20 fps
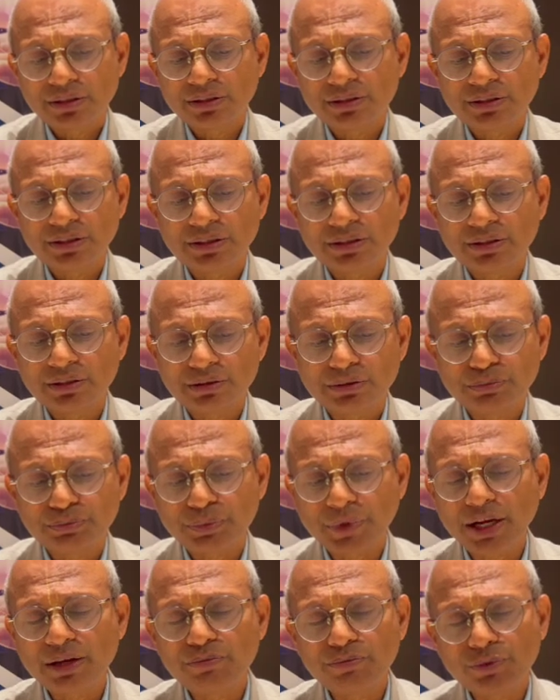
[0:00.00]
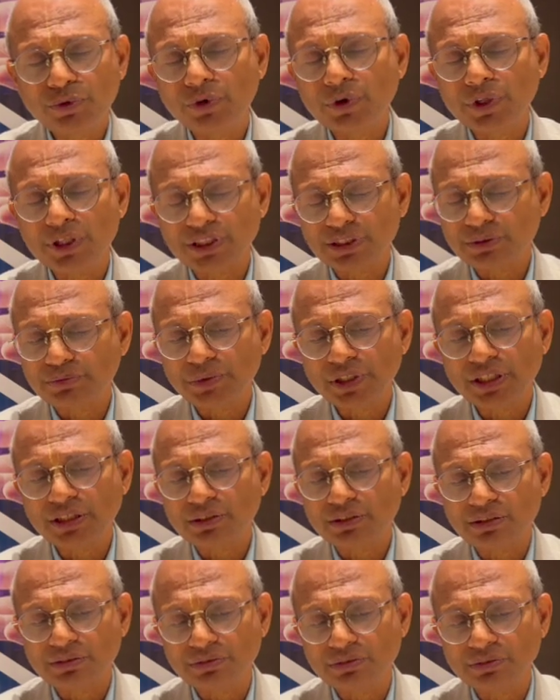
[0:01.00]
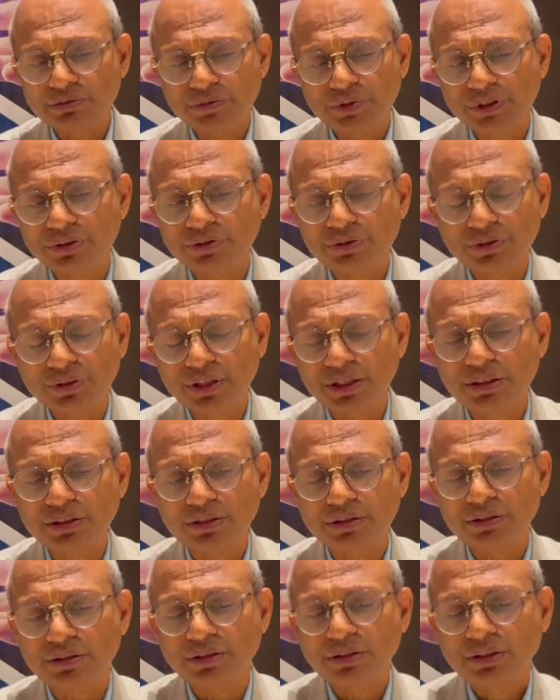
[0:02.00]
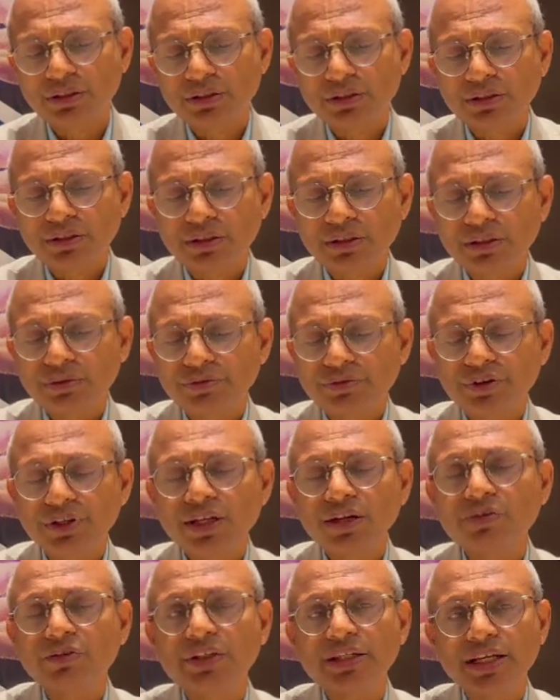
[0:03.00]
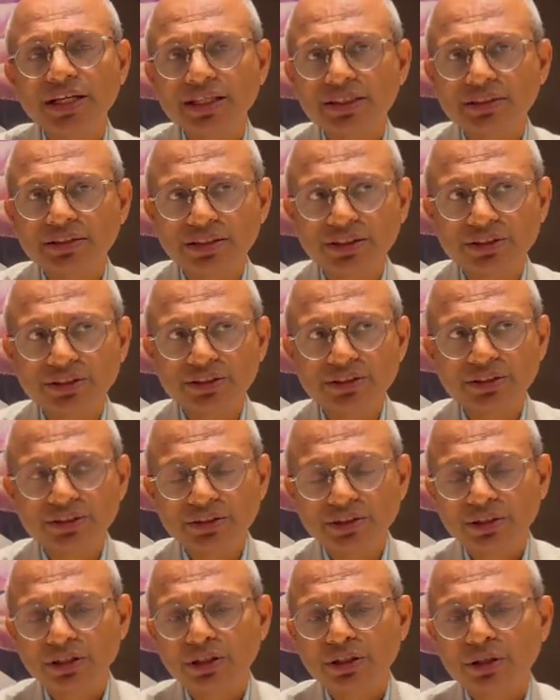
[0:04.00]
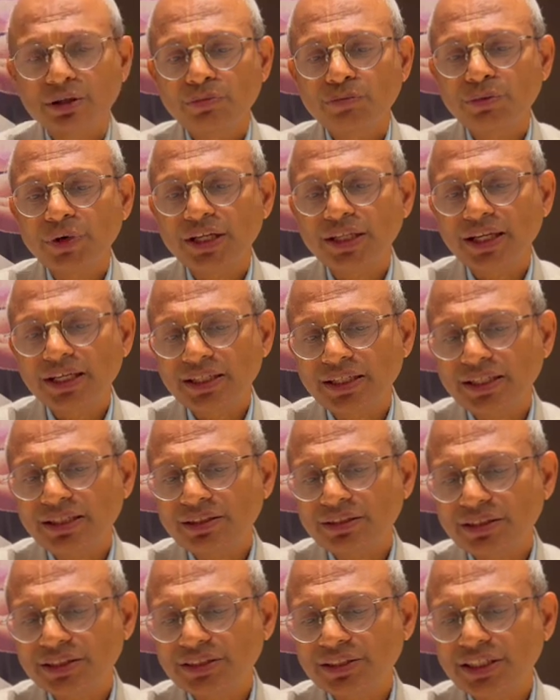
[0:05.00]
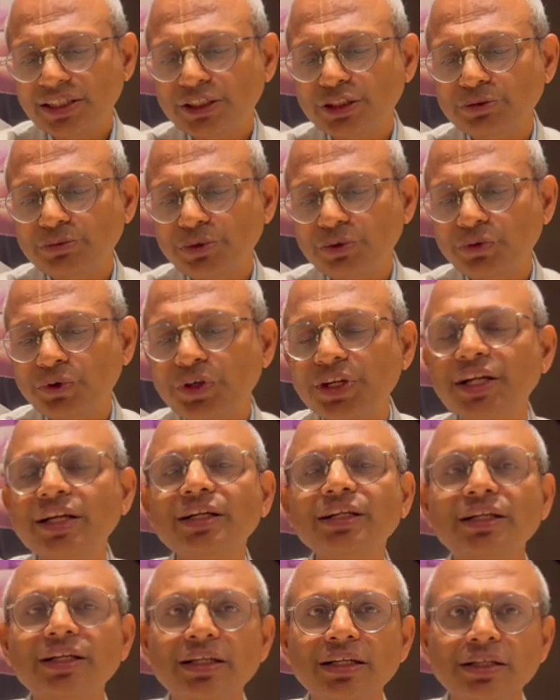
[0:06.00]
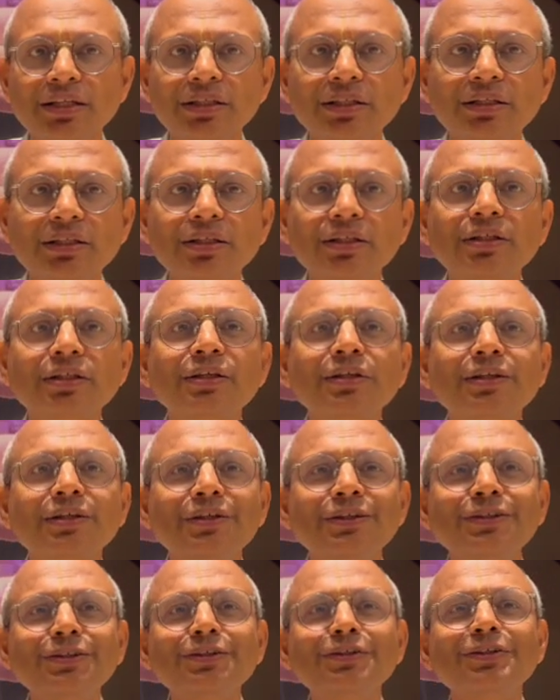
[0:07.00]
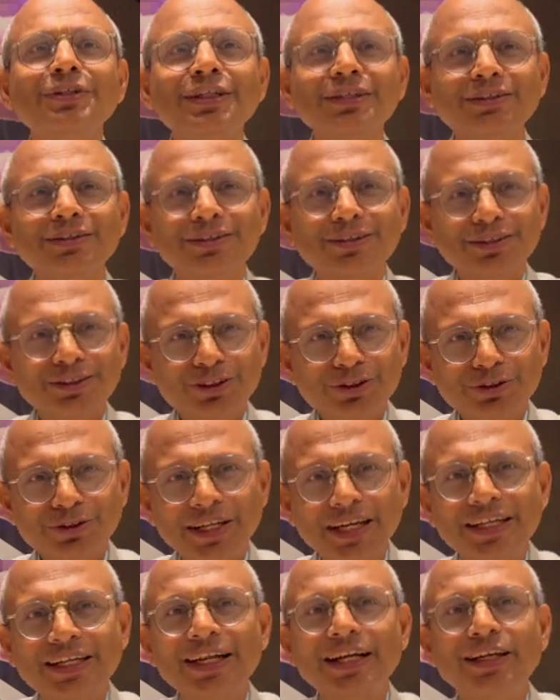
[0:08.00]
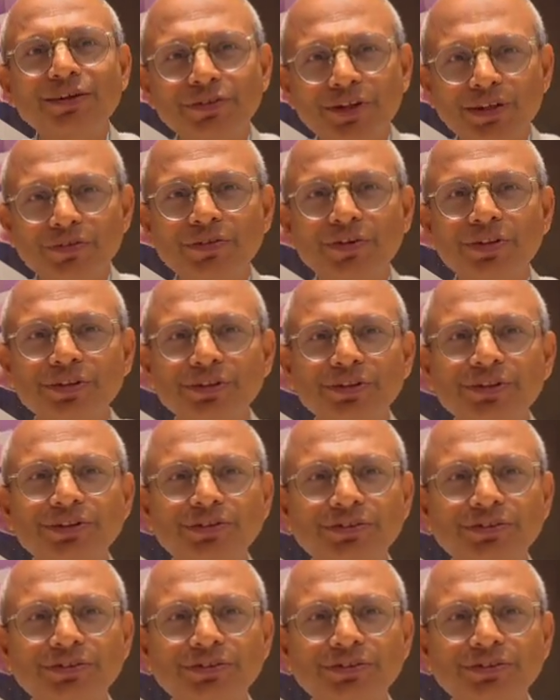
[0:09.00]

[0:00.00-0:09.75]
the prime focus. We should not fiddle with their interest. But that interest has to be oriented to get deliverables.